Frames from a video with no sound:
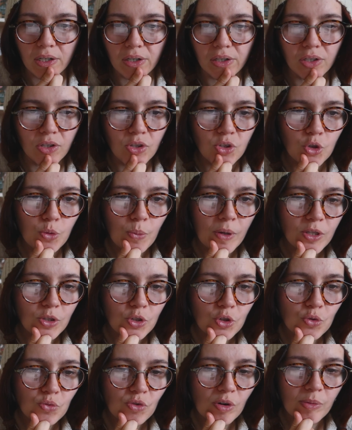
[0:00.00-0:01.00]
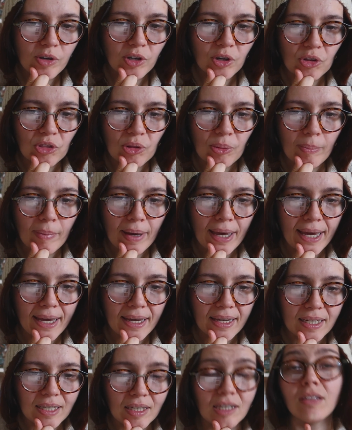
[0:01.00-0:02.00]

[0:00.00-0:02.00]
and a 2x2 ribbing on the back.